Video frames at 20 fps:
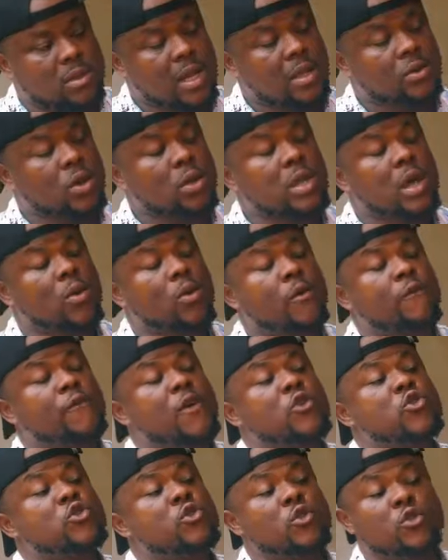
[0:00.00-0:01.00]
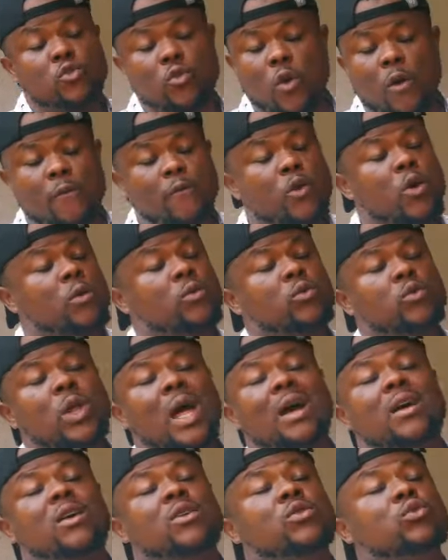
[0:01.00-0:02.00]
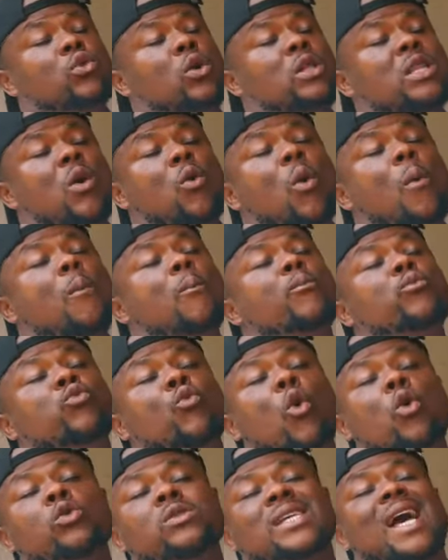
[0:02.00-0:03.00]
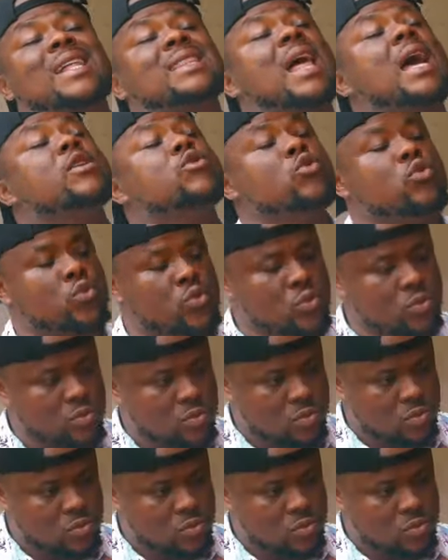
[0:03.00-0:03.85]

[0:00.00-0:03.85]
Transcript: I thought that one won't scatter you.